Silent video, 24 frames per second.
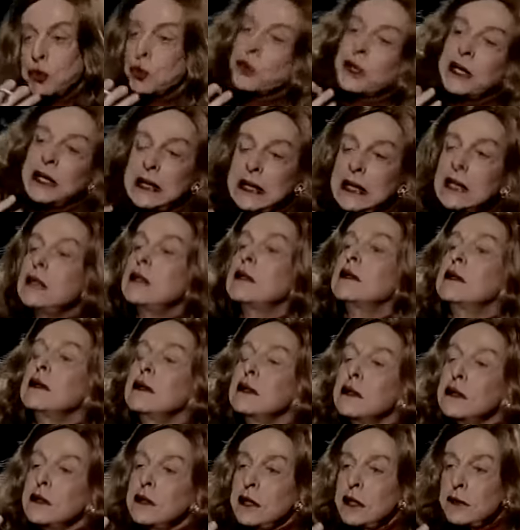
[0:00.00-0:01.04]
you
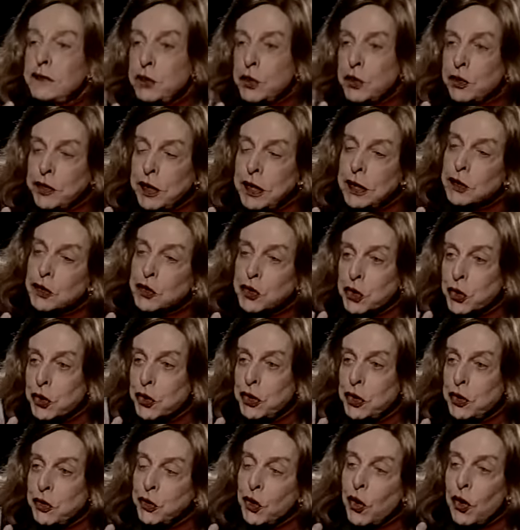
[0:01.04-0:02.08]
three, if you
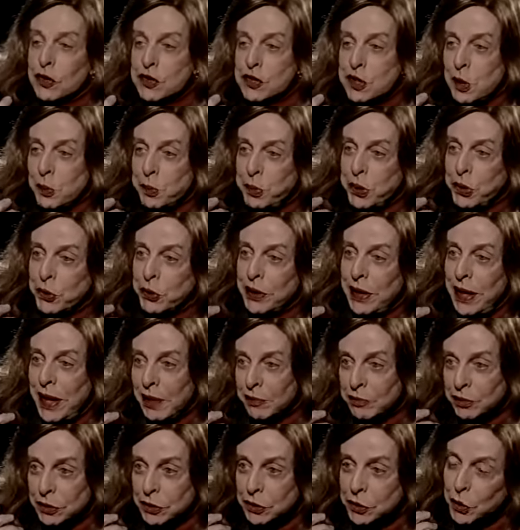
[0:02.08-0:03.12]
think dirty thoughts up
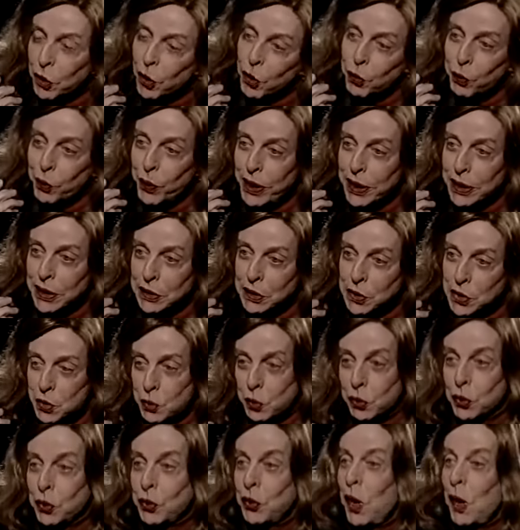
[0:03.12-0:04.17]
here in heaven, your
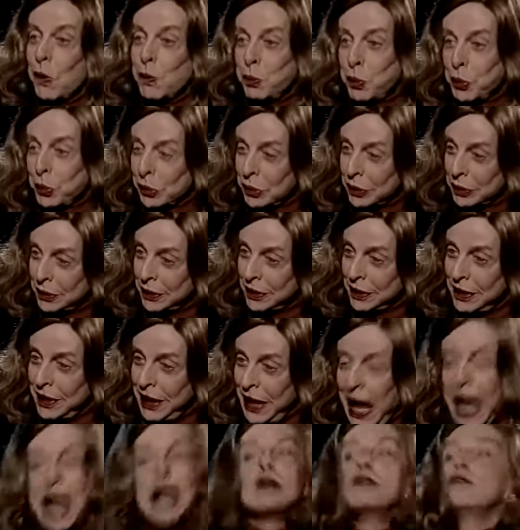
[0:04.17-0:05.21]
wings will
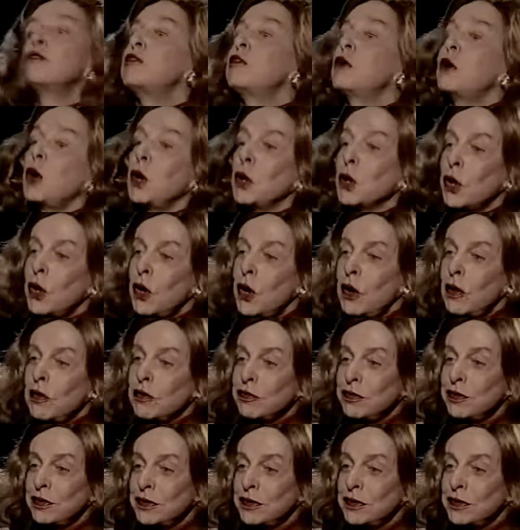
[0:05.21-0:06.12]
crumple and fall